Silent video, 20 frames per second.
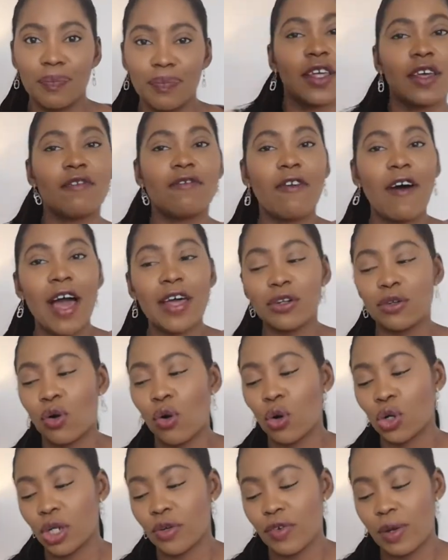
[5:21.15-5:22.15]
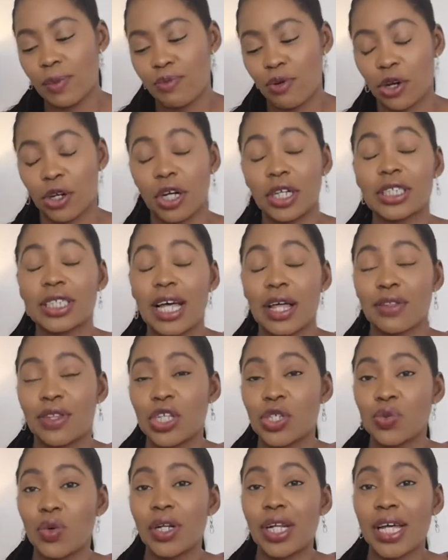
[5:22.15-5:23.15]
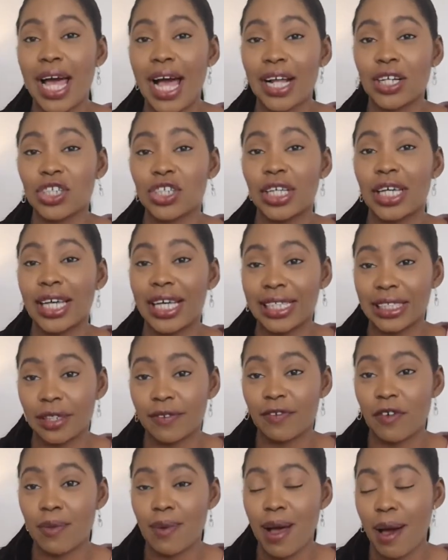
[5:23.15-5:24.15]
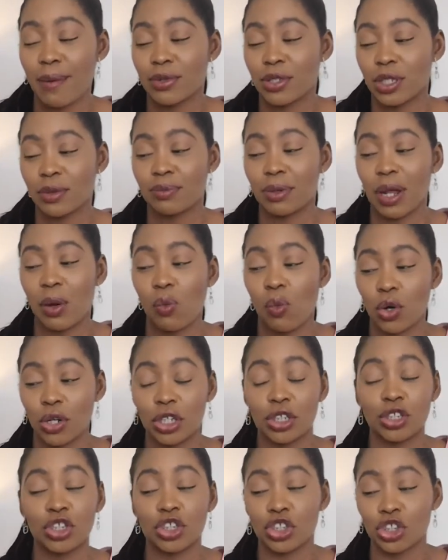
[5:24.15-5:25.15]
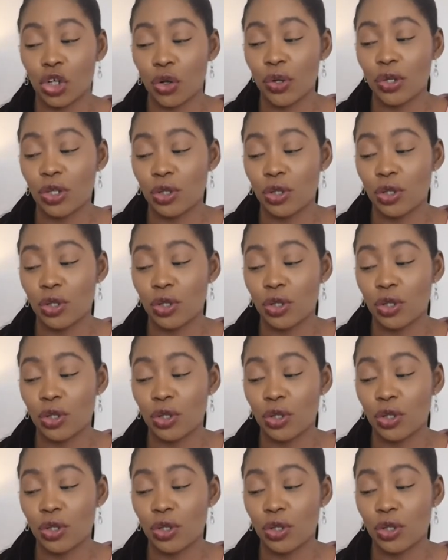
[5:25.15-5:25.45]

the final ordinary product now this one actually isn't from amazon but i wanted to show